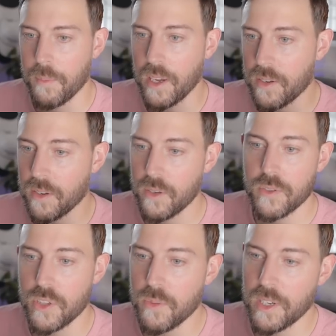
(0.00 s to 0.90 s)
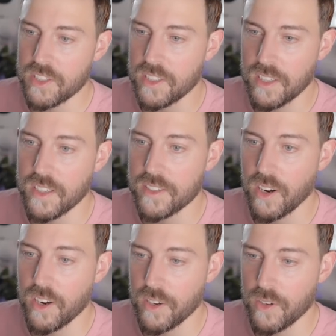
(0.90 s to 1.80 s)
I'm not going to go too much into this
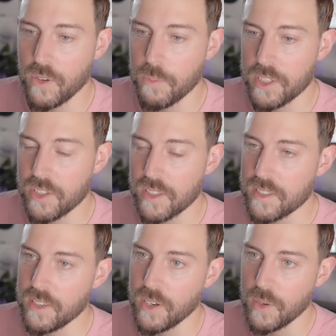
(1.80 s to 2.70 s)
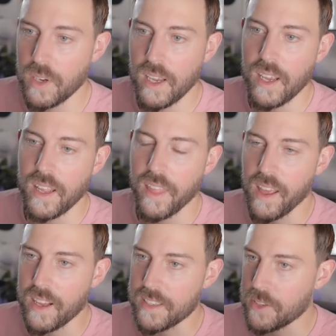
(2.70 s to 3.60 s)
article, but just know
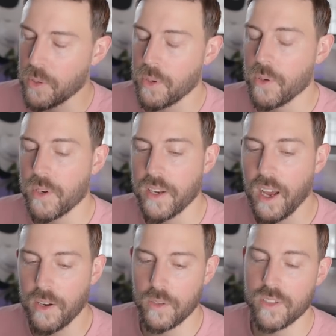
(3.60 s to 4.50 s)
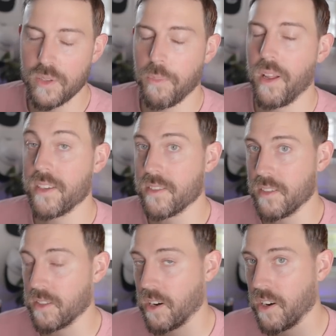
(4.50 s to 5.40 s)
that Toyota not only supplies
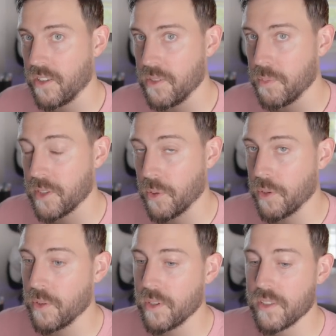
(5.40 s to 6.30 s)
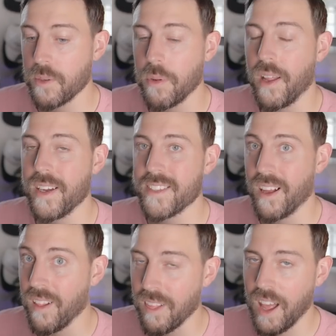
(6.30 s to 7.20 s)
their cars, but Toyota supplies
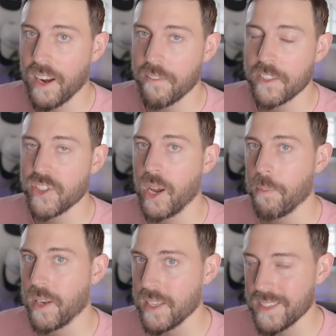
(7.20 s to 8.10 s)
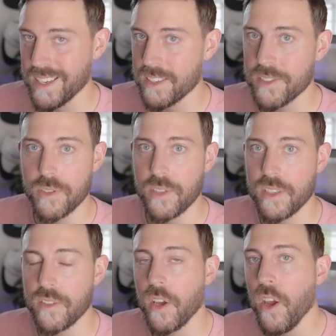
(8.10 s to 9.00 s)
a lot of the Japanese
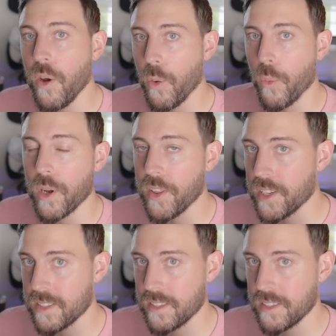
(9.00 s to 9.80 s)
industries with